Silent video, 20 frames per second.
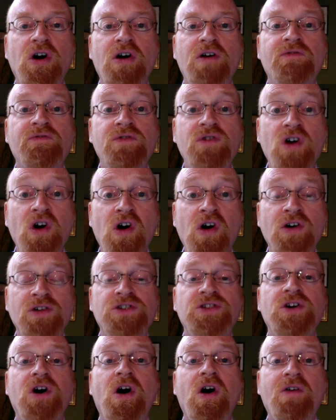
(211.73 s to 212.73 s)
of God,
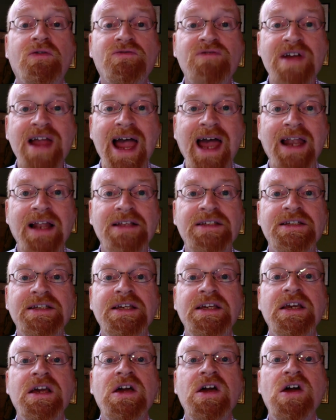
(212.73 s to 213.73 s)
of
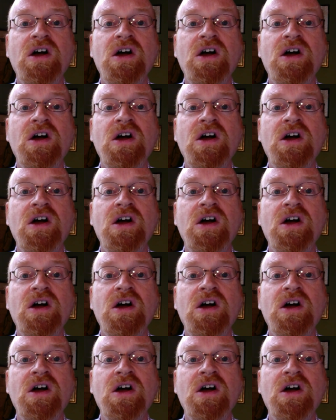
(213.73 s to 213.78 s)
reality,